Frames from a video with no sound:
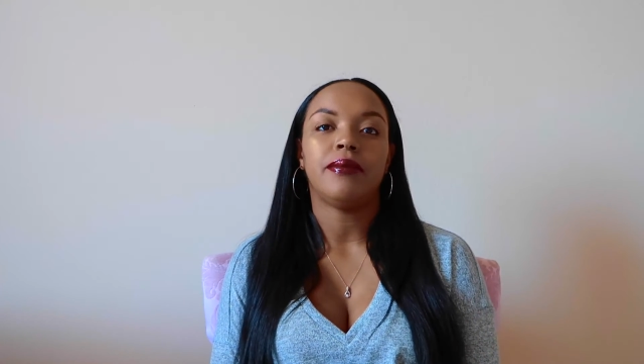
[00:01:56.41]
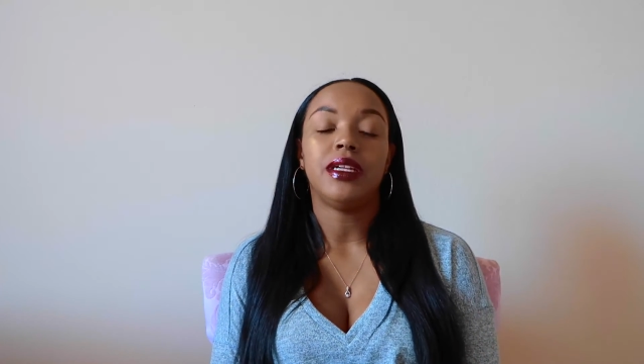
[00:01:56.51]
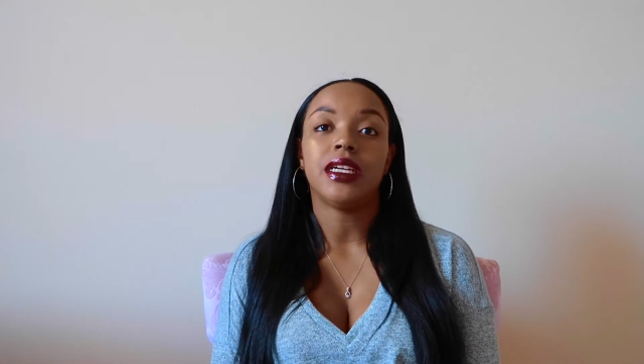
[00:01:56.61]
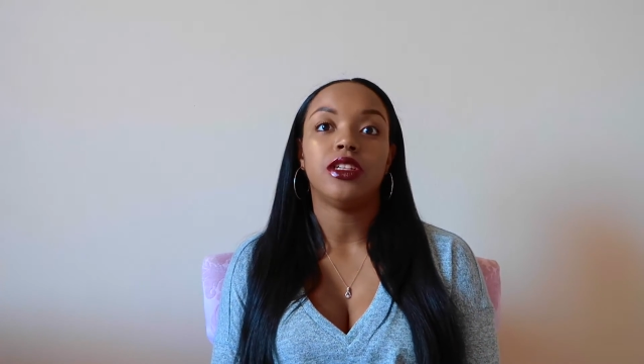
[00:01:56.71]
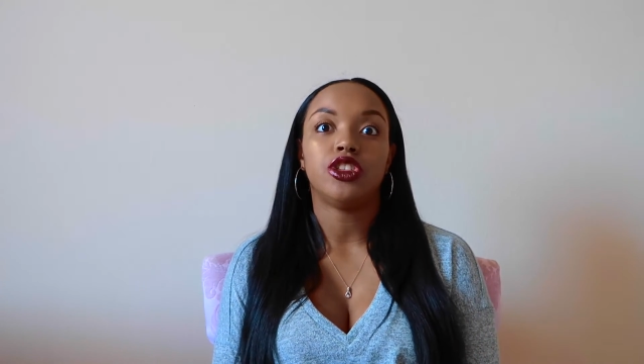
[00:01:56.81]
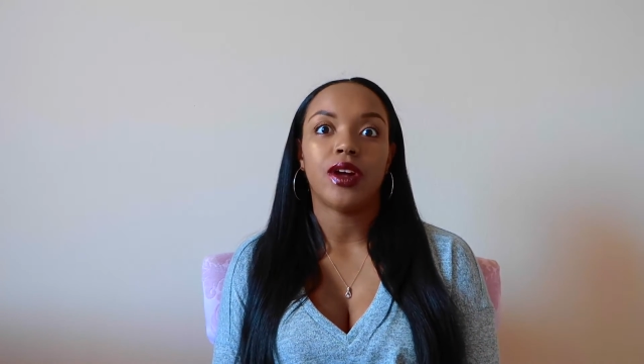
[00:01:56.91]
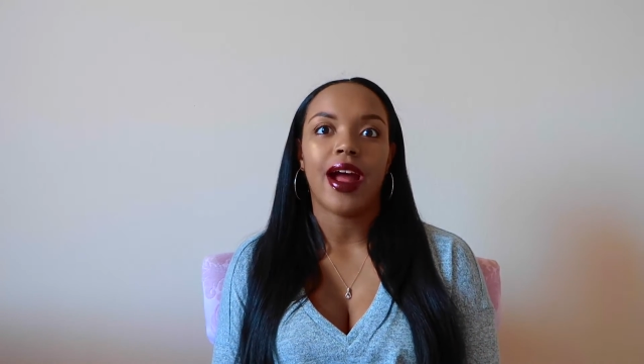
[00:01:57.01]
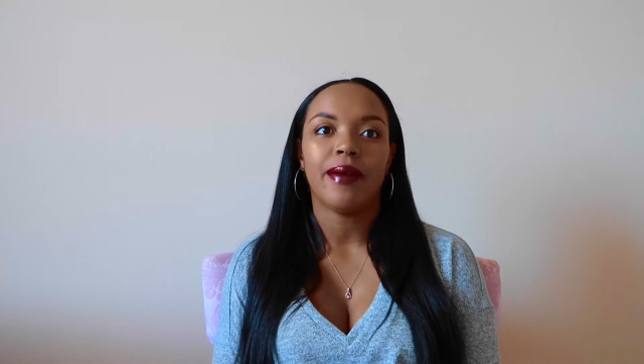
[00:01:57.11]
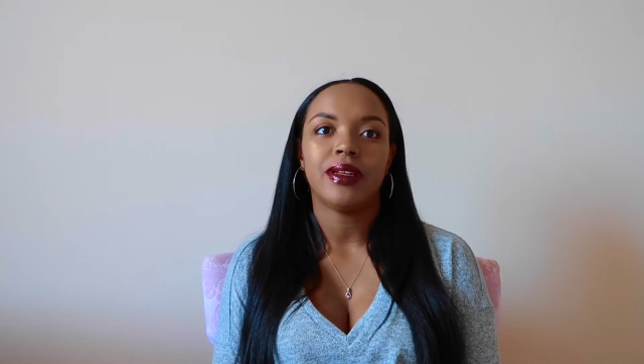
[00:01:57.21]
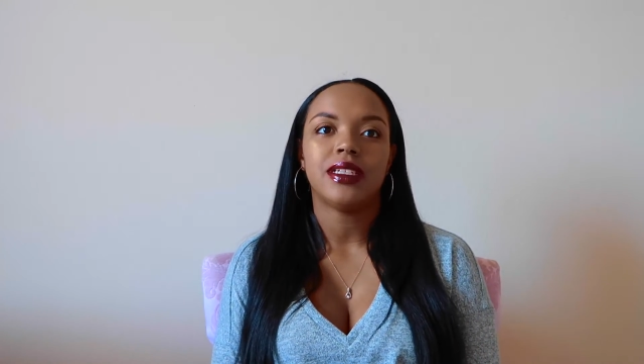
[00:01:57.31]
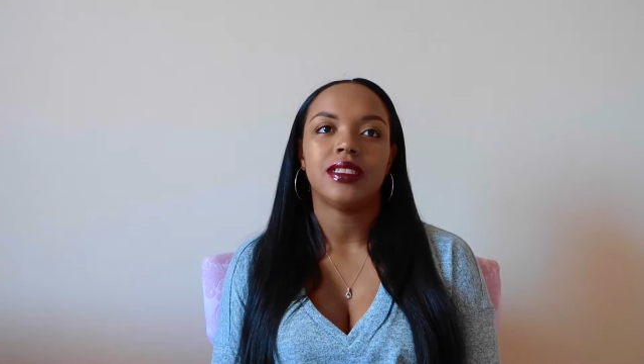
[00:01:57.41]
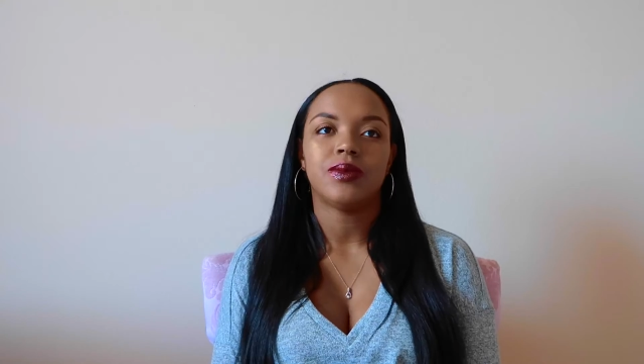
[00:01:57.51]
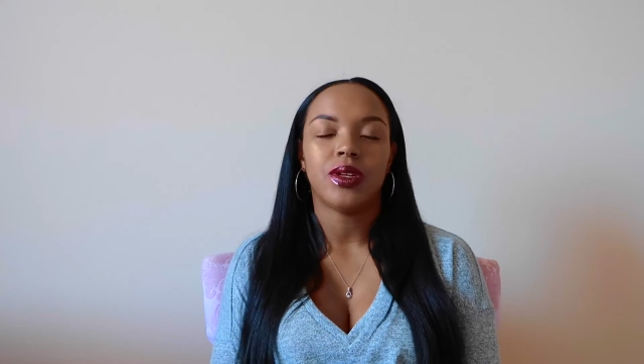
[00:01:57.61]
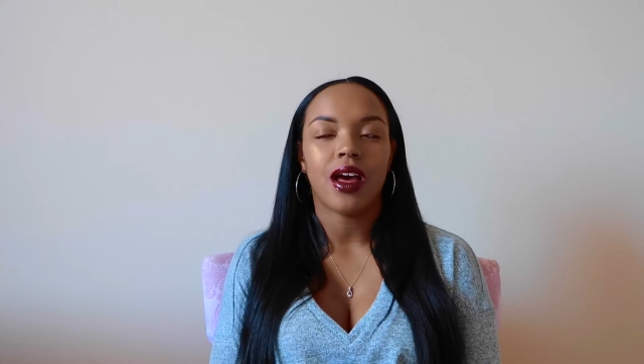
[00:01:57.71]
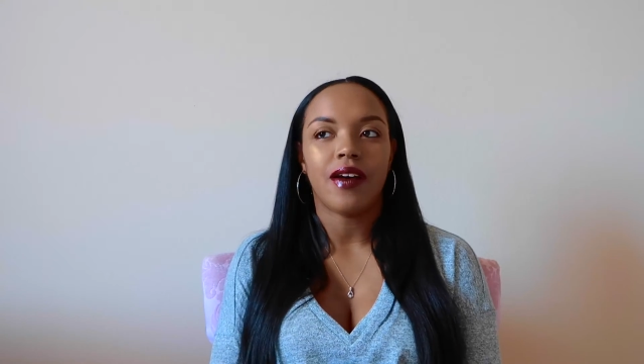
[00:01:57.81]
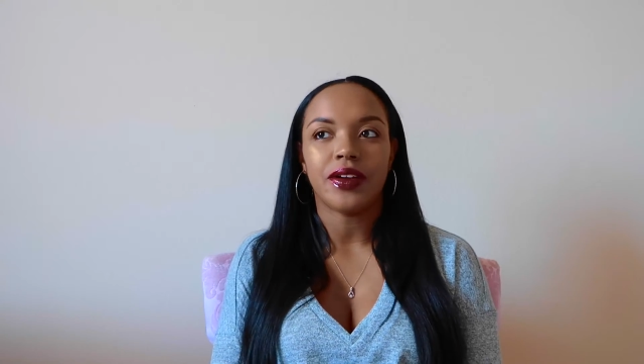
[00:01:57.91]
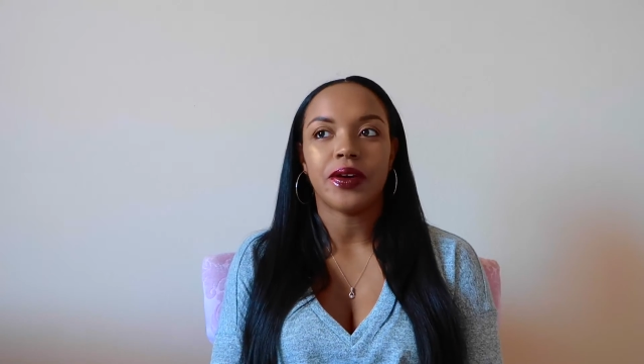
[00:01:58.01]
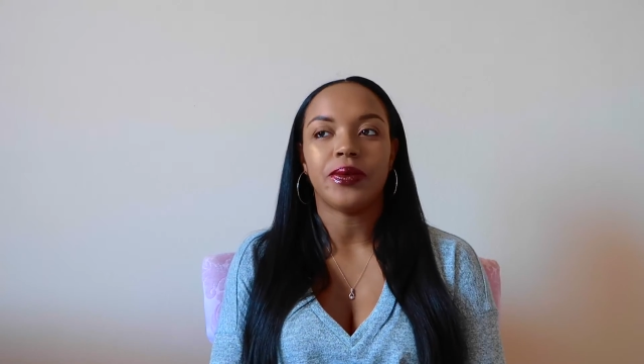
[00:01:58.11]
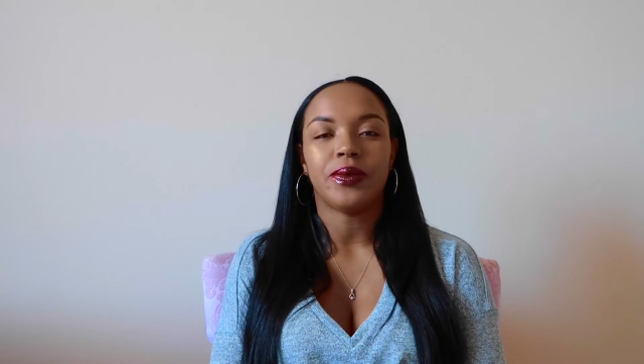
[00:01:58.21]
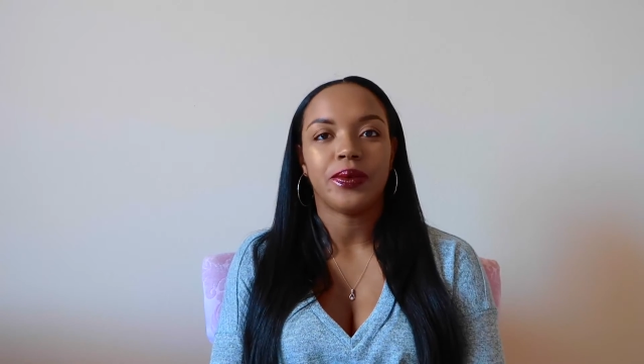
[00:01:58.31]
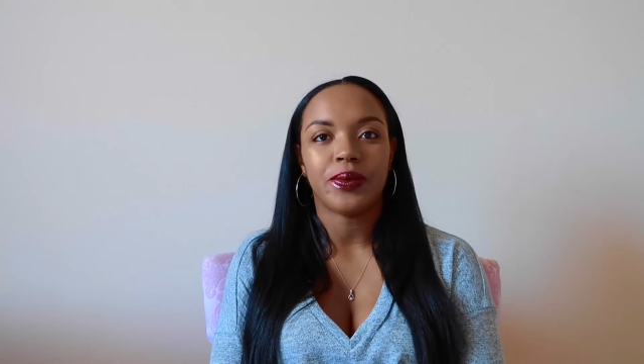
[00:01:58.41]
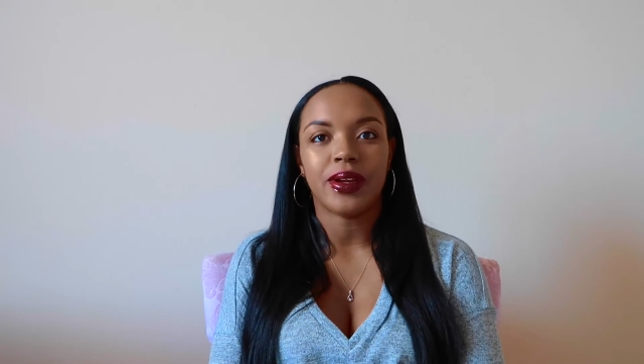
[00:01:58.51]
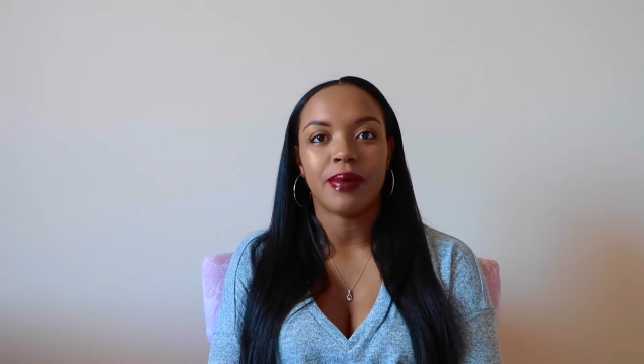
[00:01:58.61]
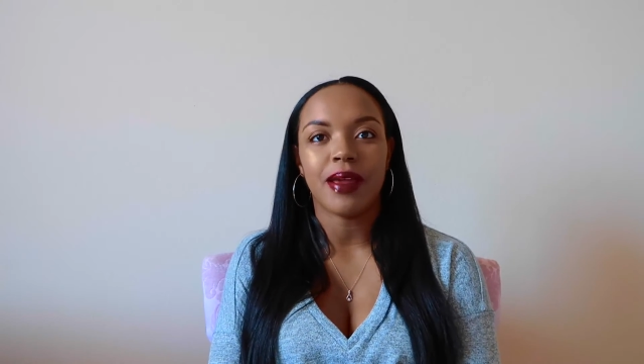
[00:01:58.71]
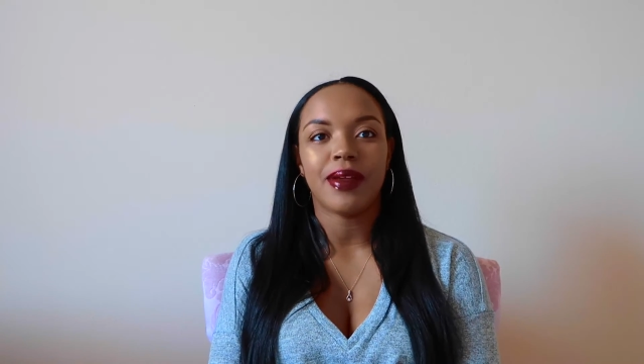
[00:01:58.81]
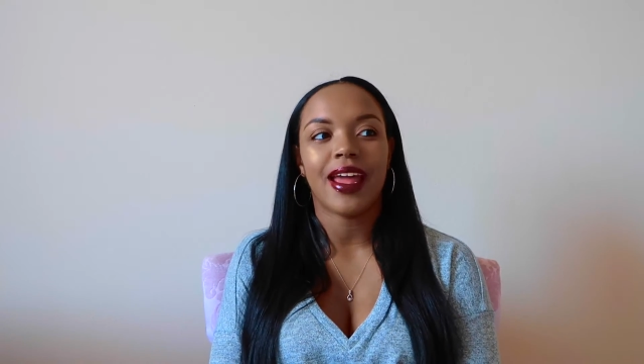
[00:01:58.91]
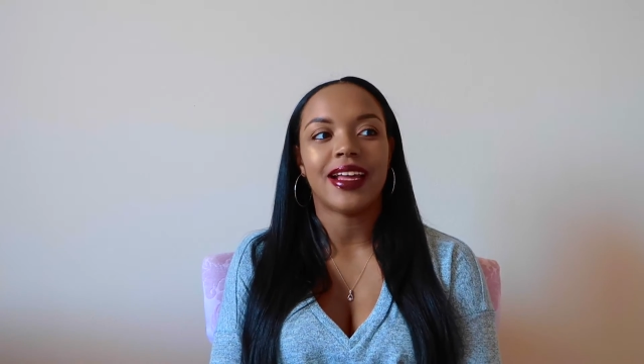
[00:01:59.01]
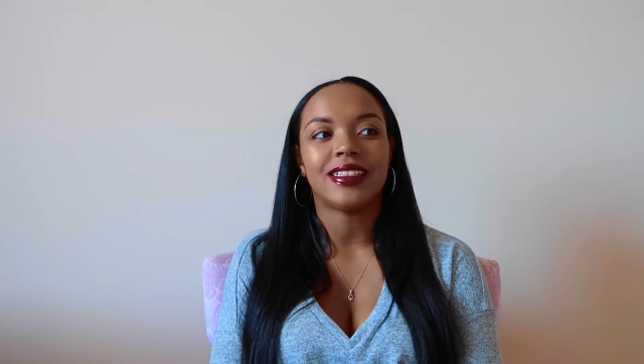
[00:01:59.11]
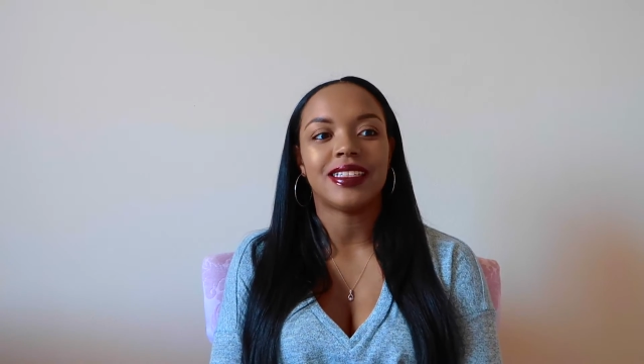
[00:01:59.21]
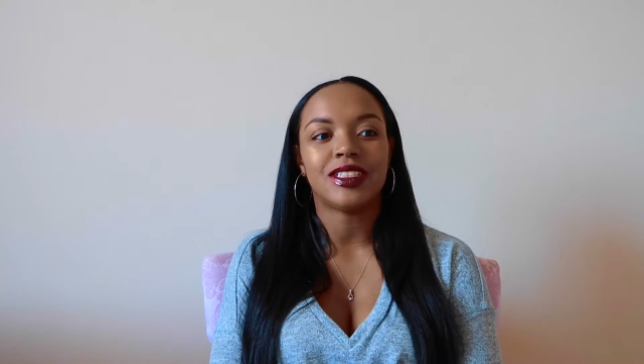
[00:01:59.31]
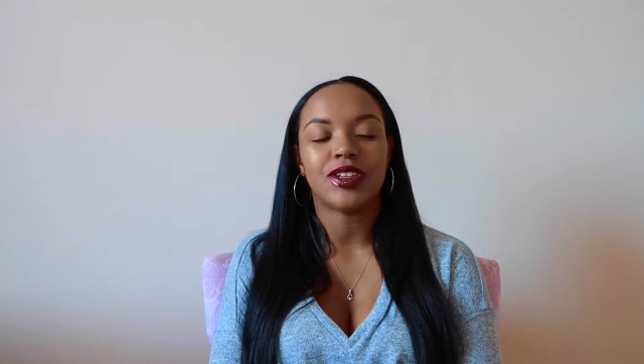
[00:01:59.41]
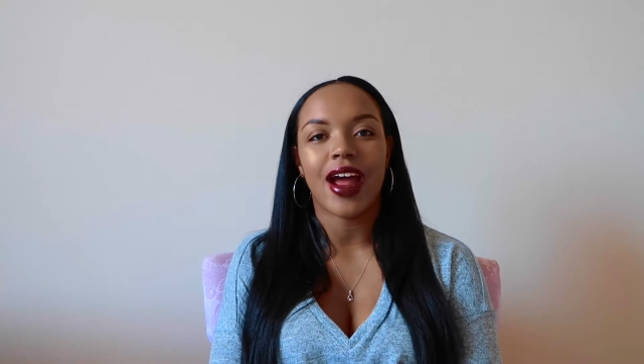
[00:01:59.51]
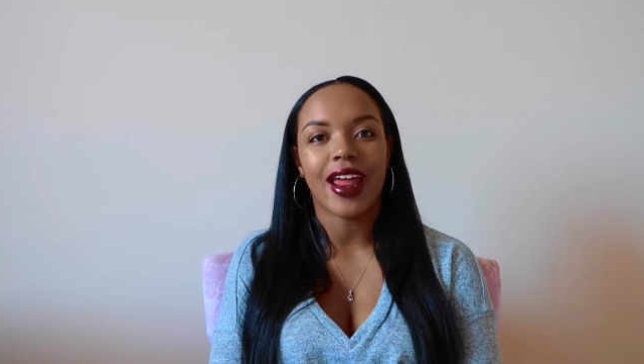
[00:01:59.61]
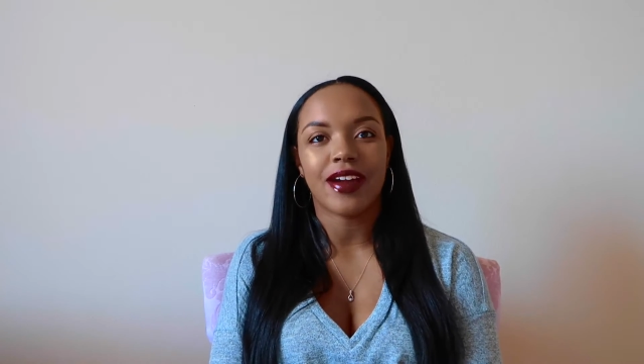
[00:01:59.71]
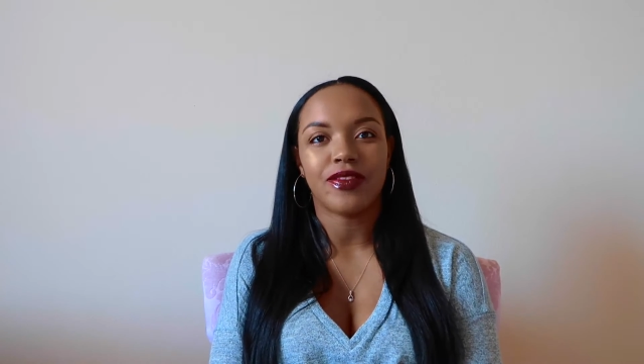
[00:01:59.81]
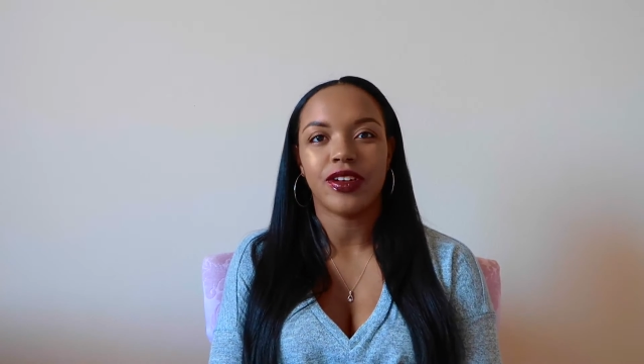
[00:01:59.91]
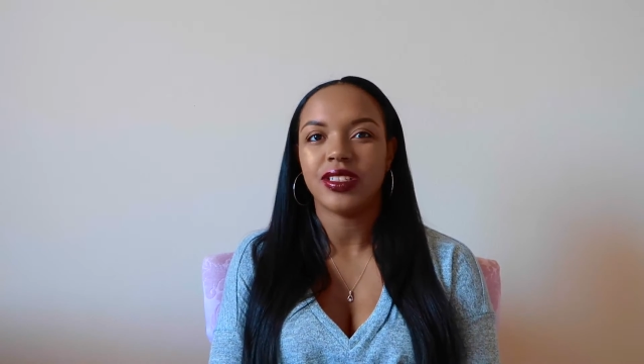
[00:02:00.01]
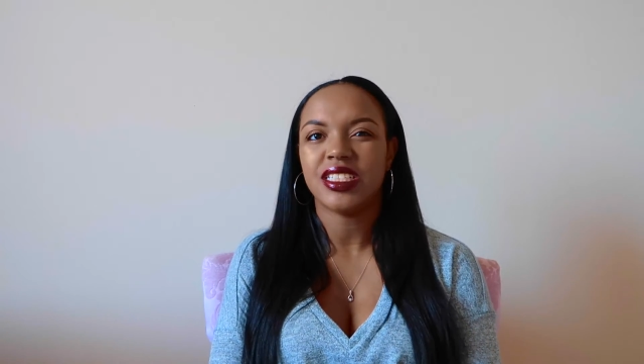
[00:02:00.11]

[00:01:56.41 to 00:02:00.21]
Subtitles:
looking dry, because we all know when the baby has a dry afro,